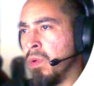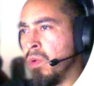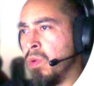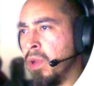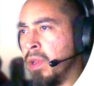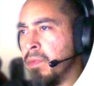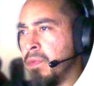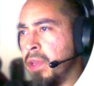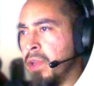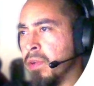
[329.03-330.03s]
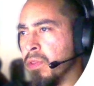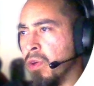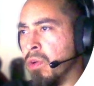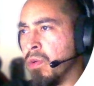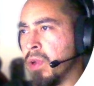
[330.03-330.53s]
who lived near the
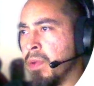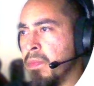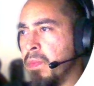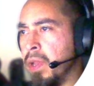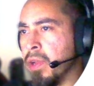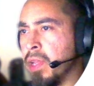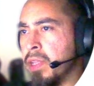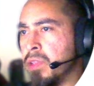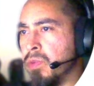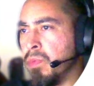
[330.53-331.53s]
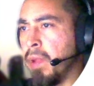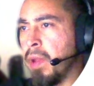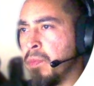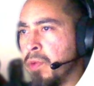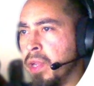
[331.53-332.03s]
oak belonging to
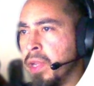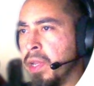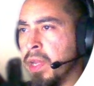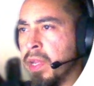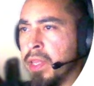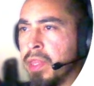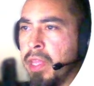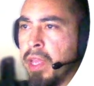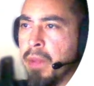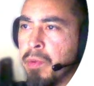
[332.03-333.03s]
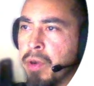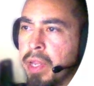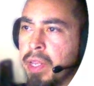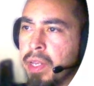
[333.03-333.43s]
Mamre the Amorite,